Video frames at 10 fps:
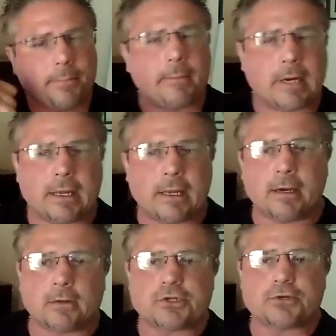I'm going to get an
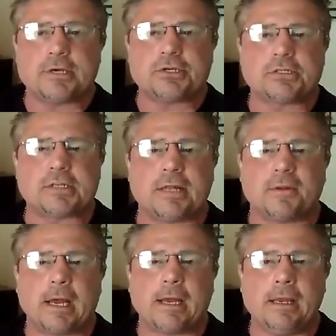illustration sent to
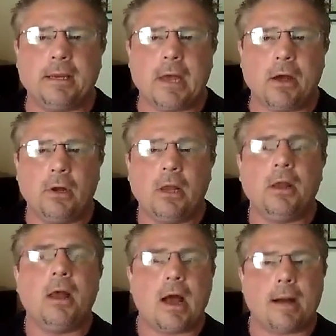my email.
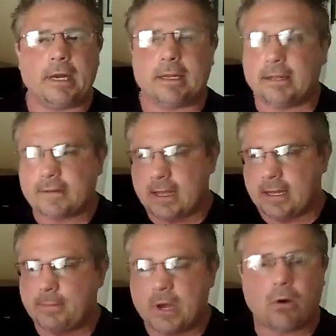I'm going to get that
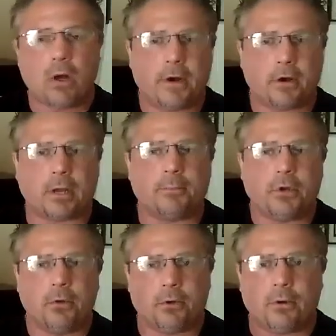email on their
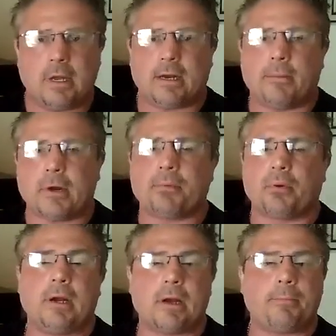computer, and I'm going to
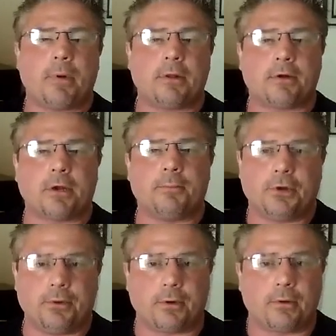print it up on their
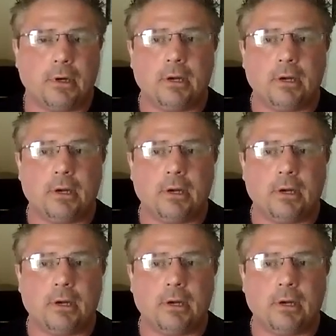computer.